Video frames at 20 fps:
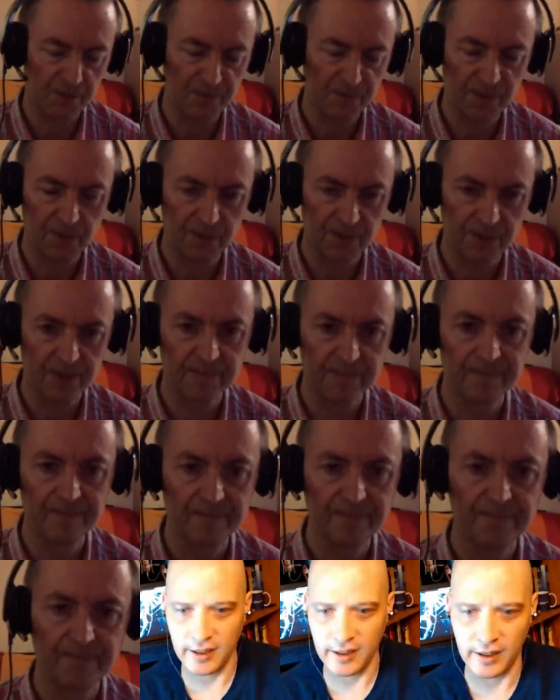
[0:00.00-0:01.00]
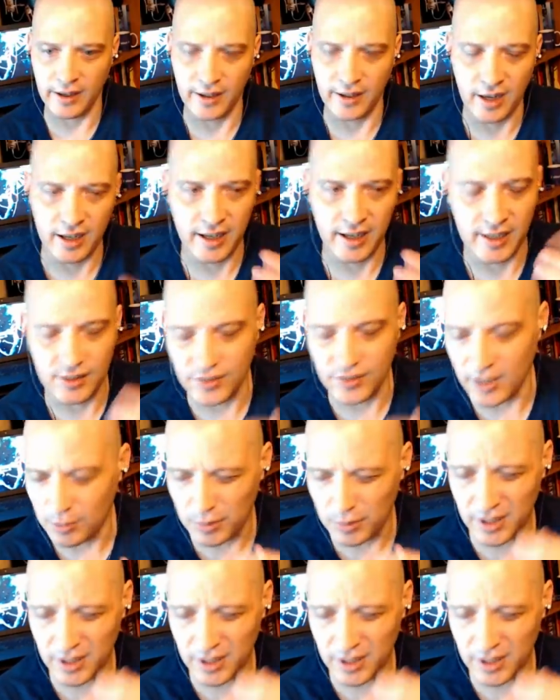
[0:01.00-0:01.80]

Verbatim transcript: computer. Right. And I ask